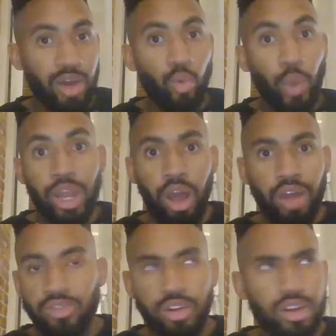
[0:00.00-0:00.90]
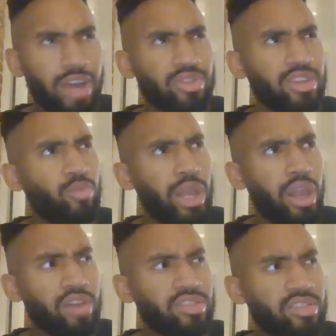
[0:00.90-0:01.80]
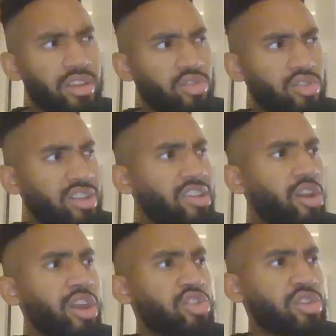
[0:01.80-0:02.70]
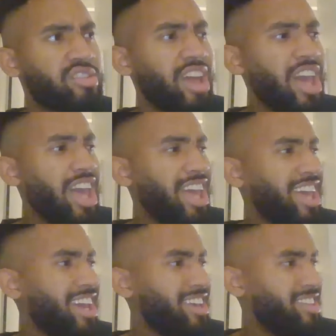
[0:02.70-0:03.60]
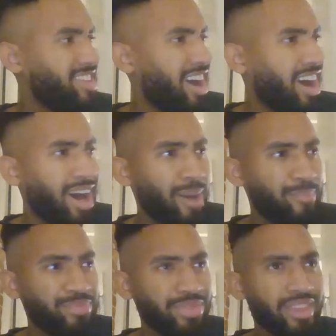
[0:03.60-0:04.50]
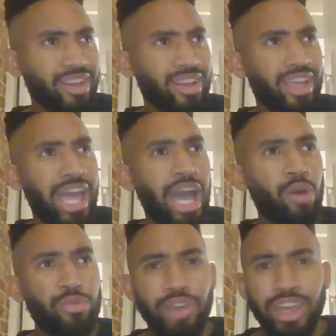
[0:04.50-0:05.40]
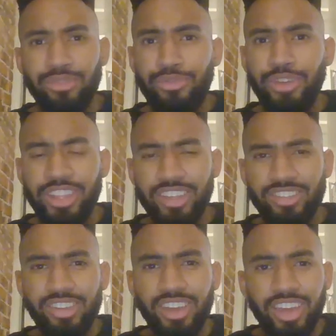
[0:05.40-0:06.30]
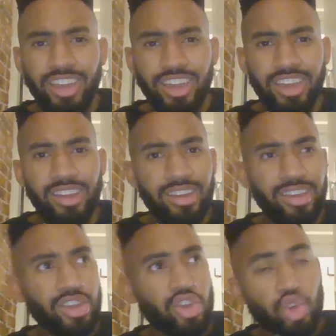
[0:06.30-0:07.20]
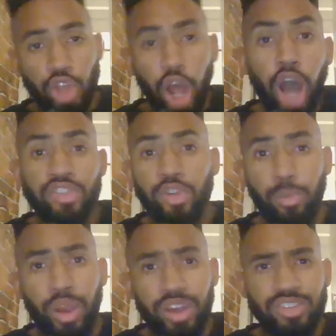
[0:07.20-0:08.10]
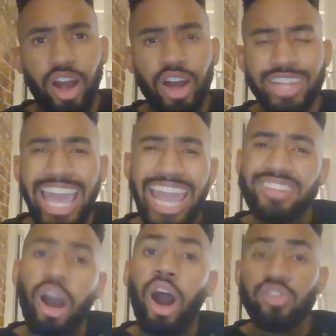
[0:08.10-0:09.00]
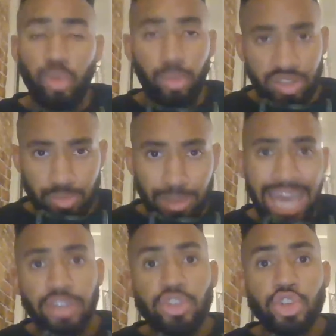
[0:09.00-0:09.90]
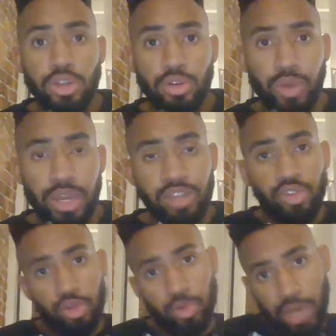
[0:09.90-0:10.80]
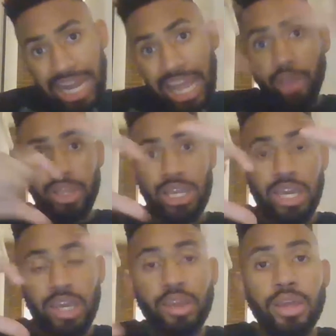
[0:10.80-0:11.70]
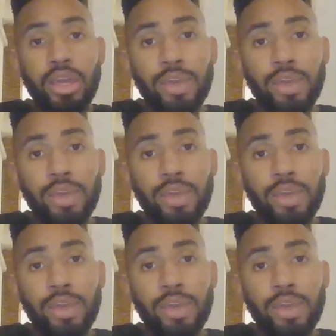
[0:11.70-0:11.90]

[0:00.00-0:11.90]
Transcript: weight loss, or I don't think weight loss is an interest. Let's say your interest is health and fitness. You could also press on and also must match, right? So you're layering it.